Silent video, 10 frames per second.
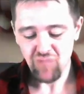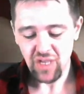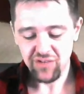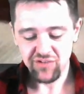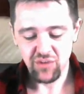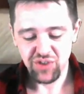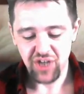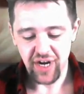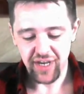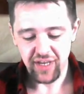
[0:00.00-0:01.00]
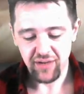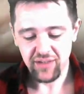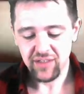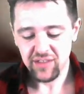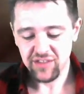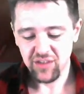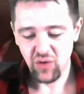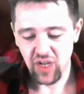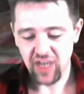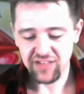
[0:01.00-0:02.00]
So shiny. So
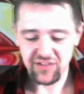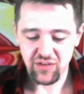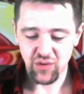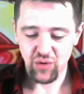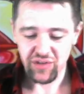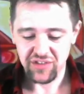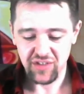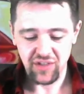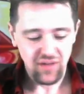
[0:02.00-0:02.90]
glossy, so greasy.